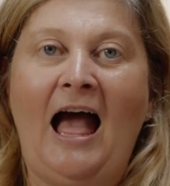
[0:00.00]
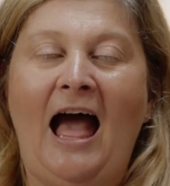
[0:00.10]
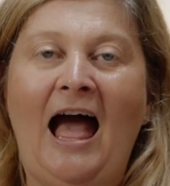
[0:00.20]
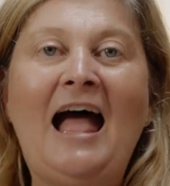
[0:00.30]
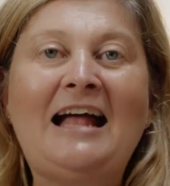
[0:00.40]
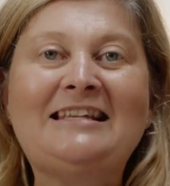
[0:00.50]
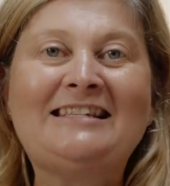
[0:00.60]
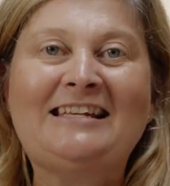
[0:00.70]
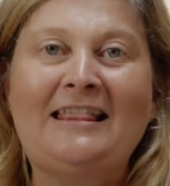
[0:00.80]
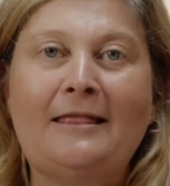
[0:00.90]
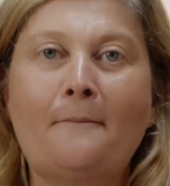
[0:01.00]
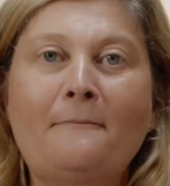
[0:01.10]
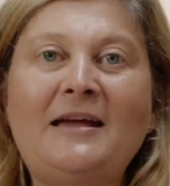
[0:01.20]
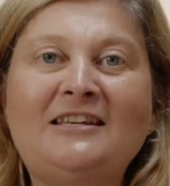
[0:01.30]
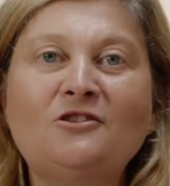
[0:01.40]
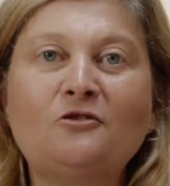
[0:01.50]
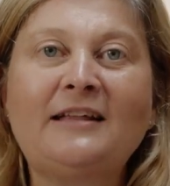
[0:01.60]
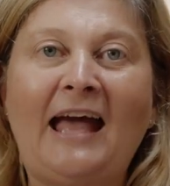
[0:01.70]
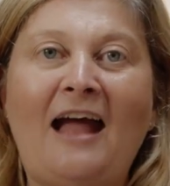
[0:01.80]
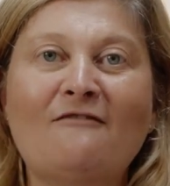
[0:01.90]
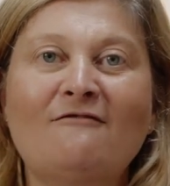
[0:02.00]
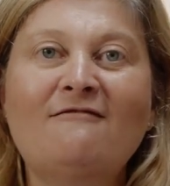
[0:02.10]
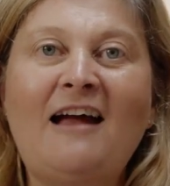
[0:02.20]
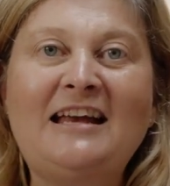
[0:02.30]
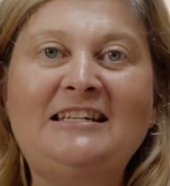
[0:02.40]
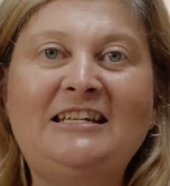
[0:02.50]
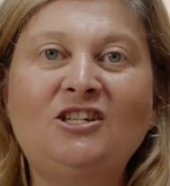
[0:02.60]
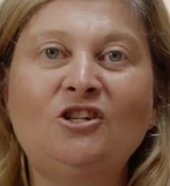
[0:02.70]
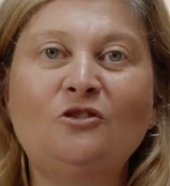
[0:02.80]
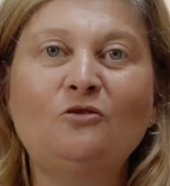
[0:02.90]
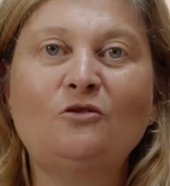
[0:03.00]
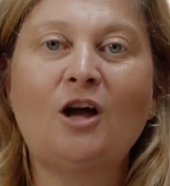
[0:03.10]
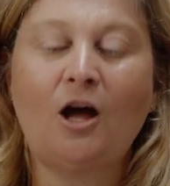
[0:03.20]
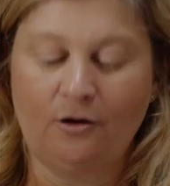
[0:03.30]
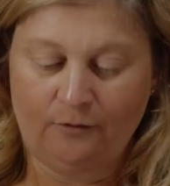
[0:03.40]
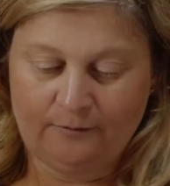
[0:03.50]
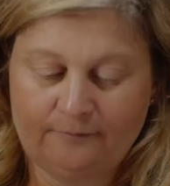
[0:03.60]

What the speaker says: hands in the middle, get ready to go.